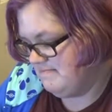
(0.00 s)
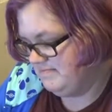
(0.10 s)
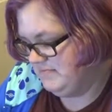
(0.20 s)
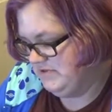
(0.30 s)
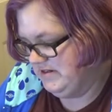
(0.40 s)
um,
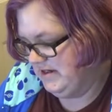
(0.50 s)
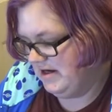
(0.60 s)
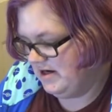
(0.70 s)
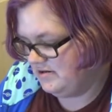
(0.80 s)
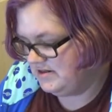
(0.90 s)

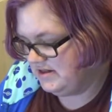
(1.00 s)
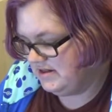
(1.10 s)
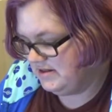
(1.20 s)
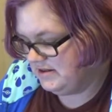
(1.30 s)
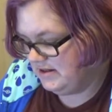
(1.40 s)
oh, see,
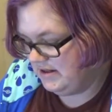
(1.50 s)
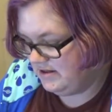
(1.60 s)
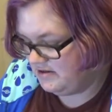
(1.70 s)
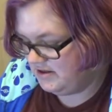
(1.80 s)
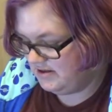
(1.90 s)

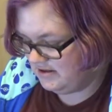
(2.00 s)
energy,